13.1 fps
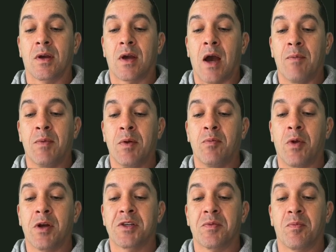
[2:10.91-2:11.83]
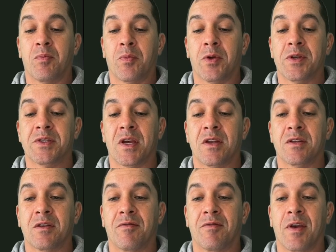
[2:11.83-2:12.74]
copy brush
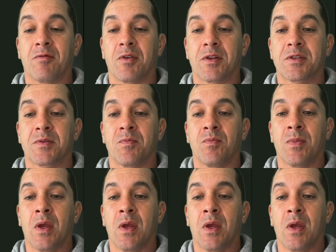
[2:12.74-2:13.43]
preset to favorites.